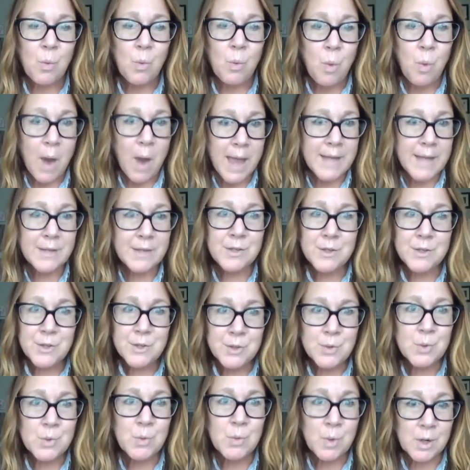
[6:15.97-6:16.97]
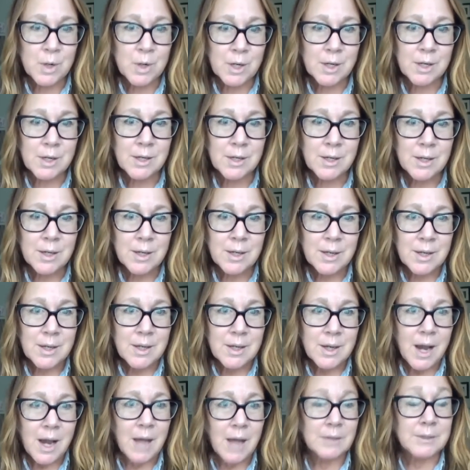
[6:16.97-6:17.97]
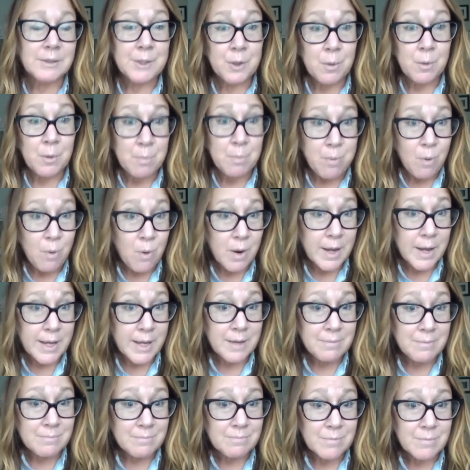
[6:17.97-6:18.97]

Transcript: when you were a little boy.